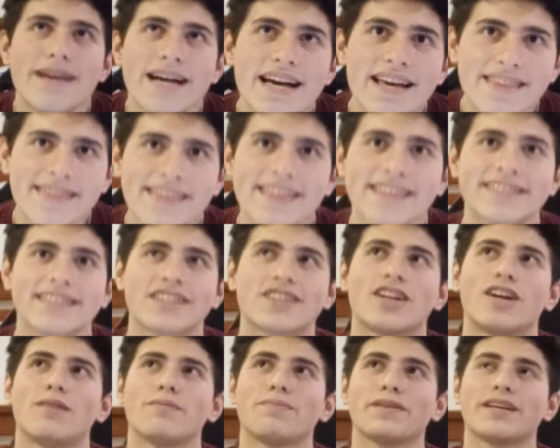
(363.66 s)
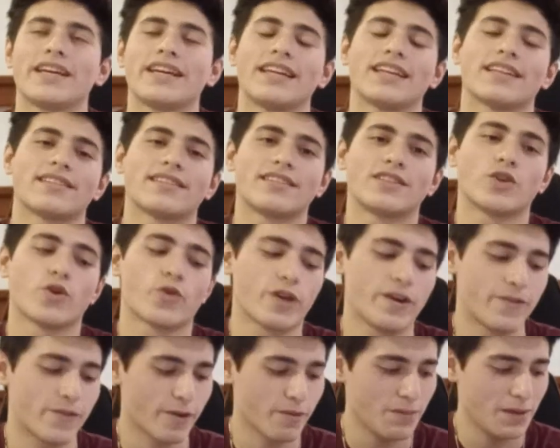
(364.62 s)
Math is a complicated
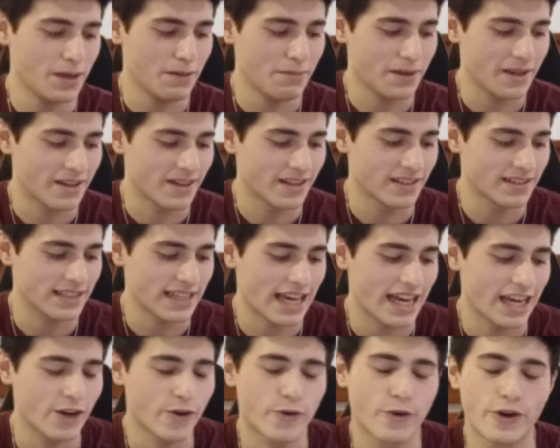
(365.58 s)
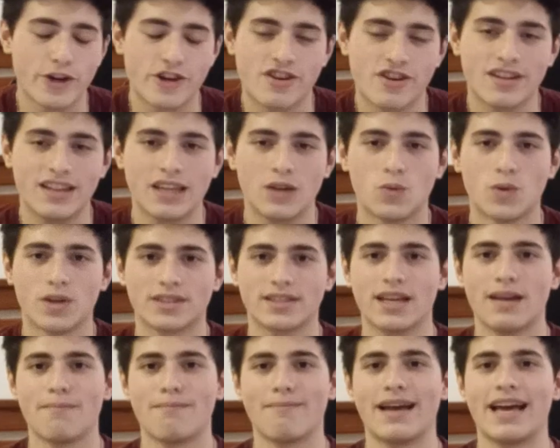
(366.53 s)
story for me because I originally
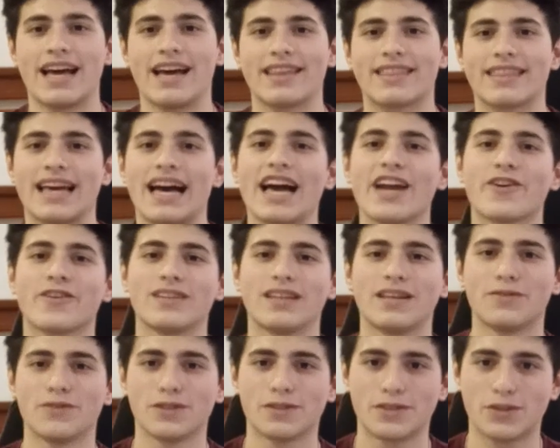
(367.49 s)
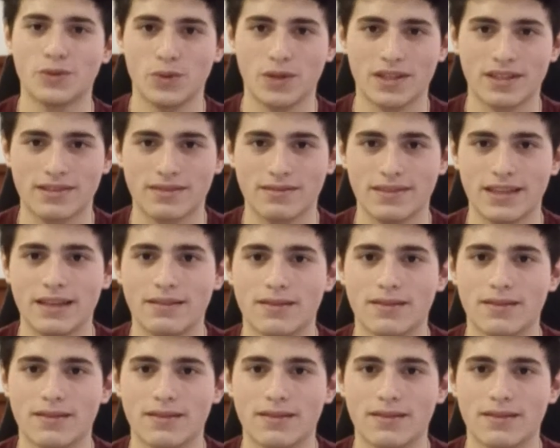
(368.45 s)
was a math higher level student.